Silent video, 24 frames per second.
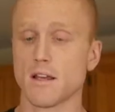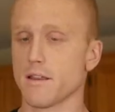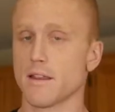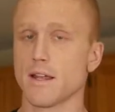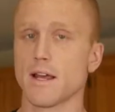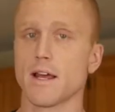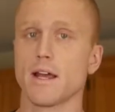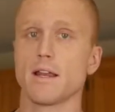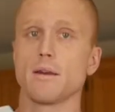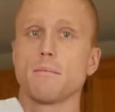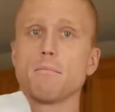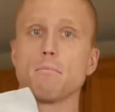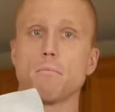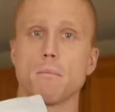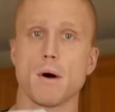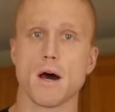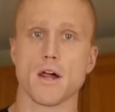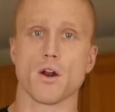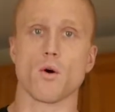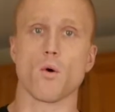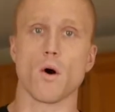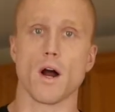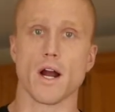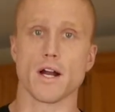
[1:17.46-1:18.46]
than
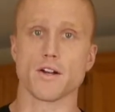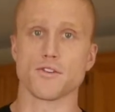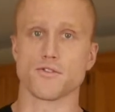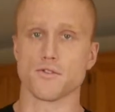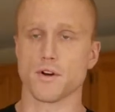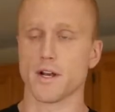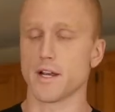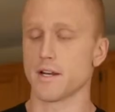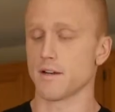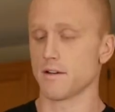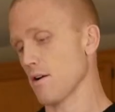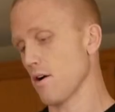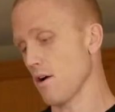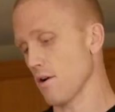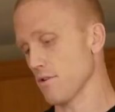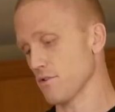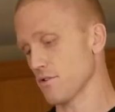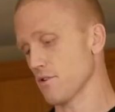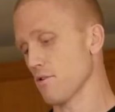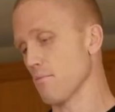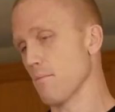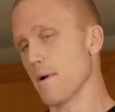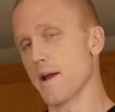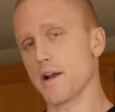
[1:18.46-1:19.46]
monohydrate.
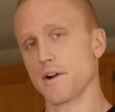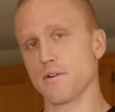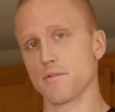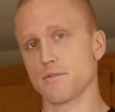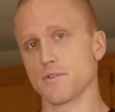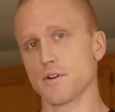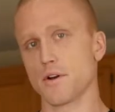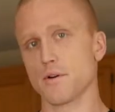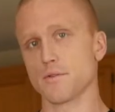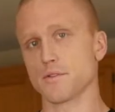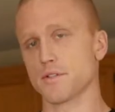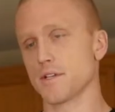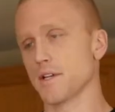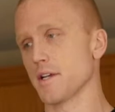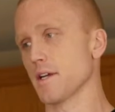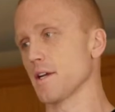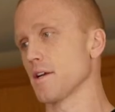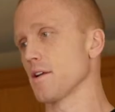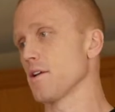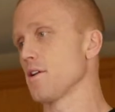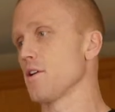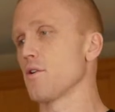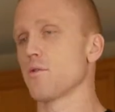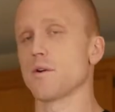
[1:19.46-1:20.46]
Also
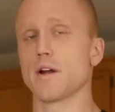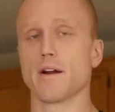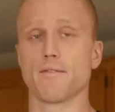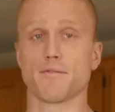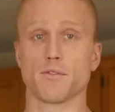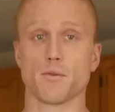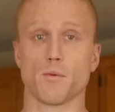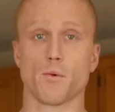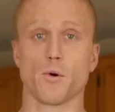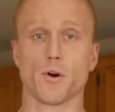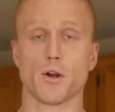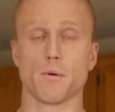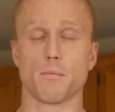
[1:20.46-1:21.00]
microdosing, you don't have to worry